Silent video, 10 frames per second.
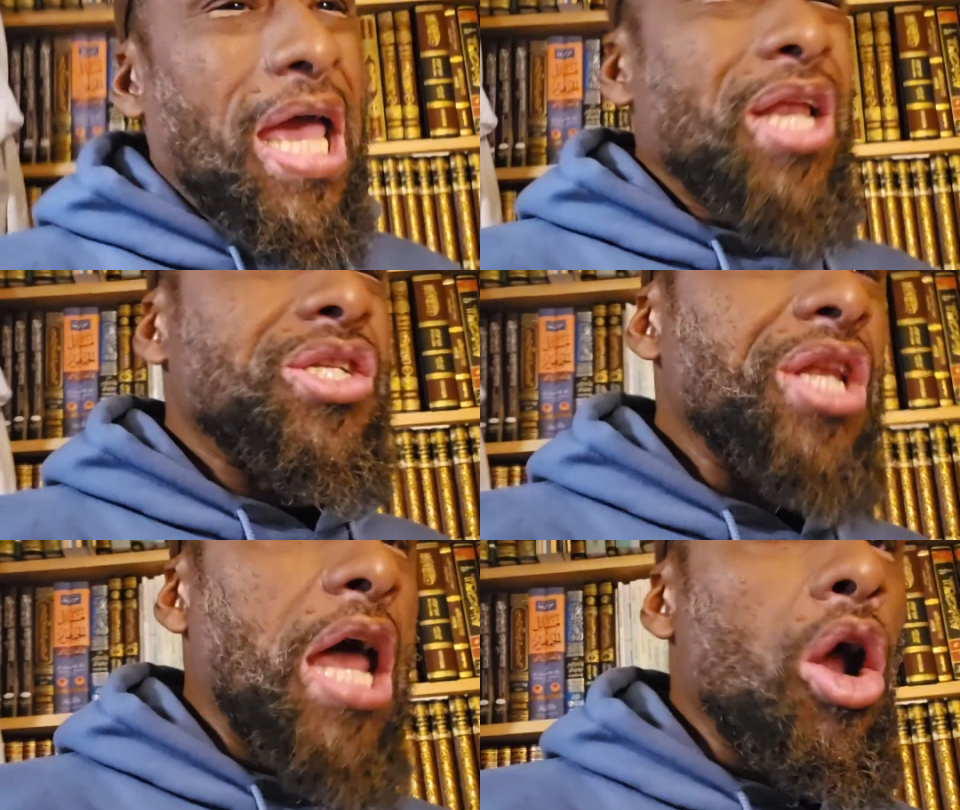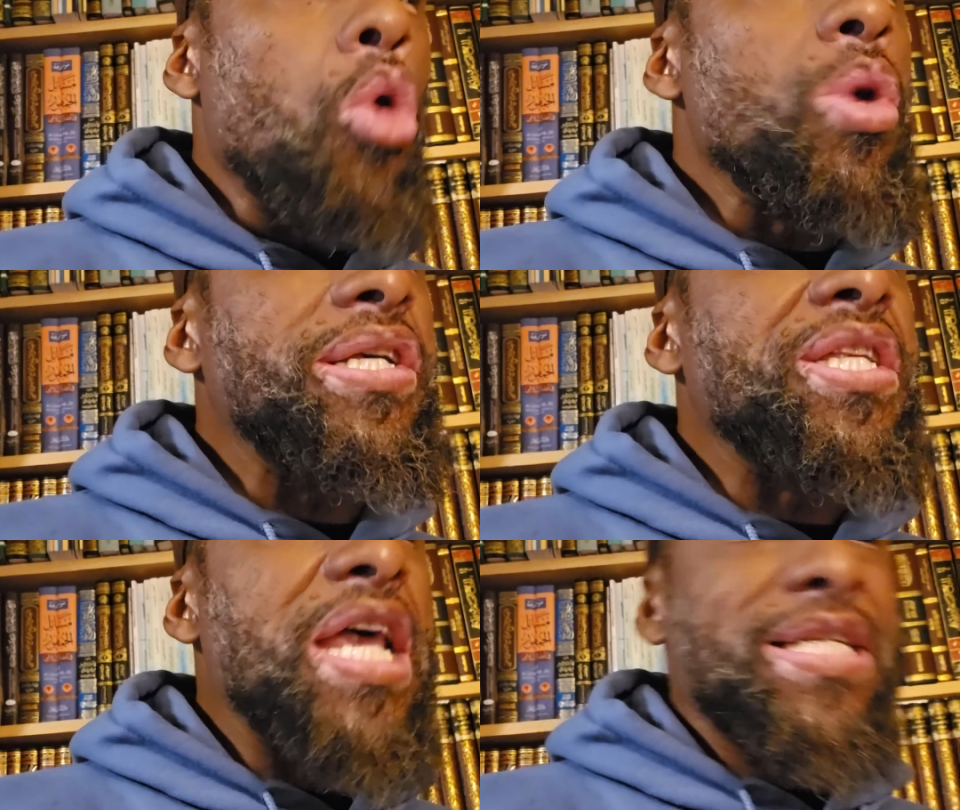and it's not
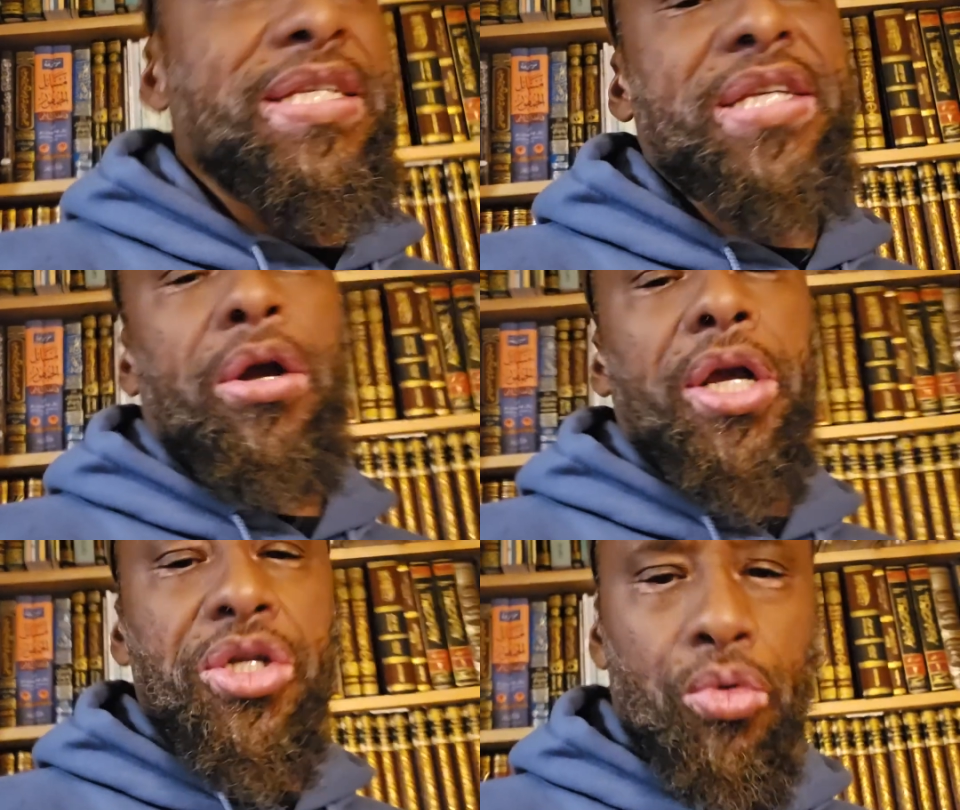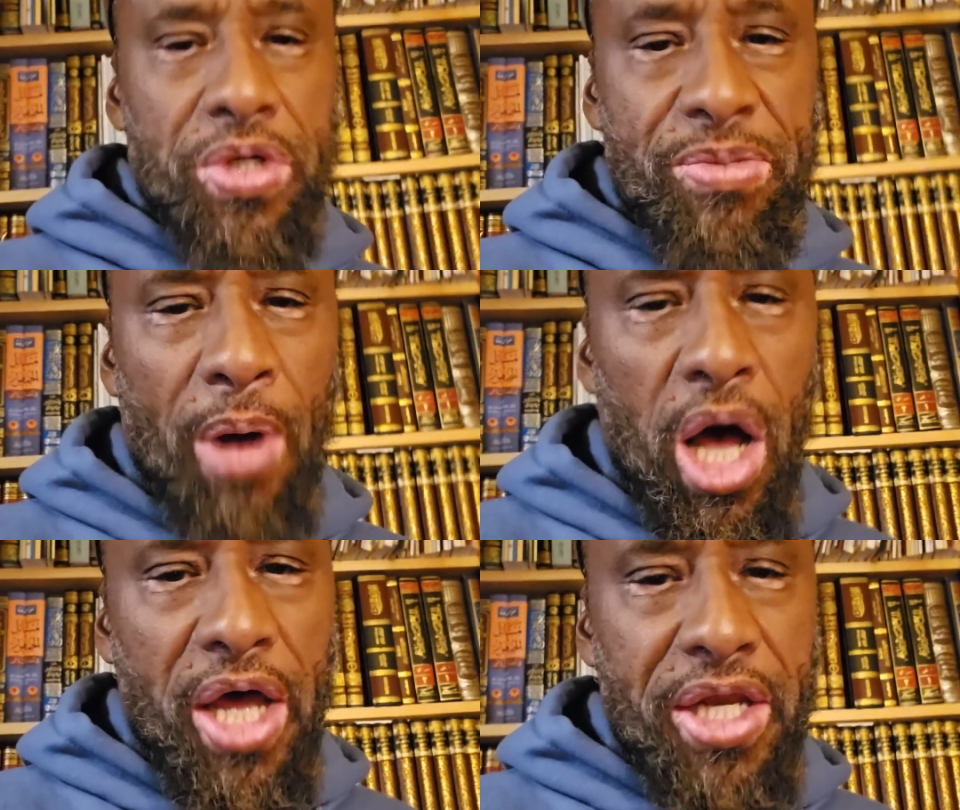always necessary to
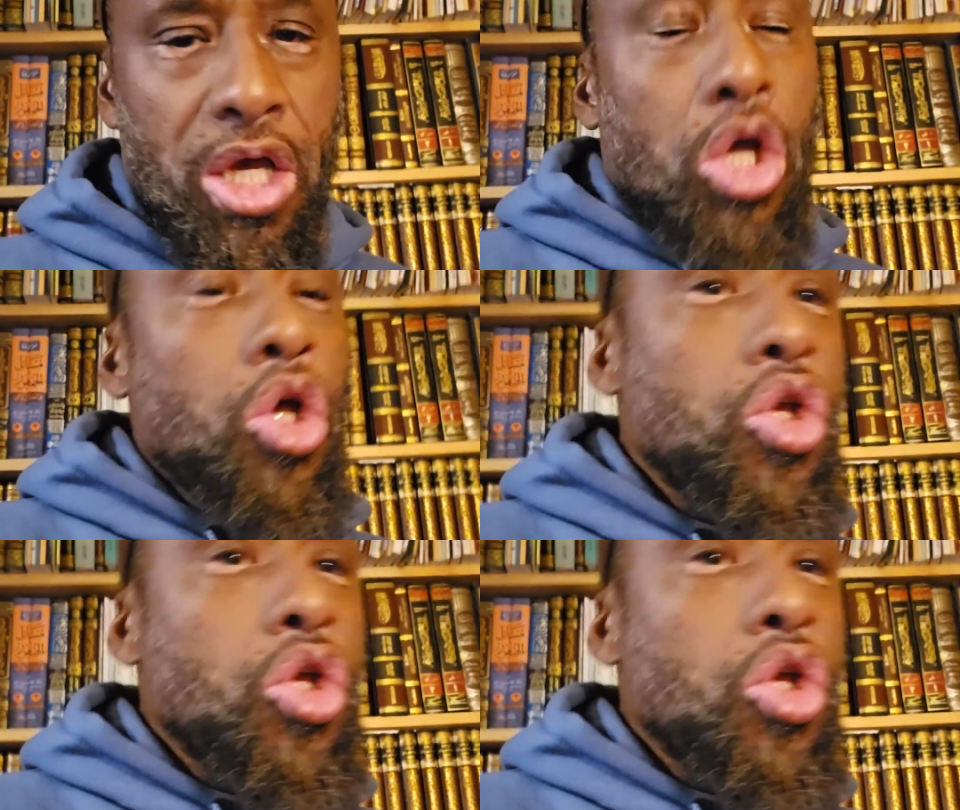respond.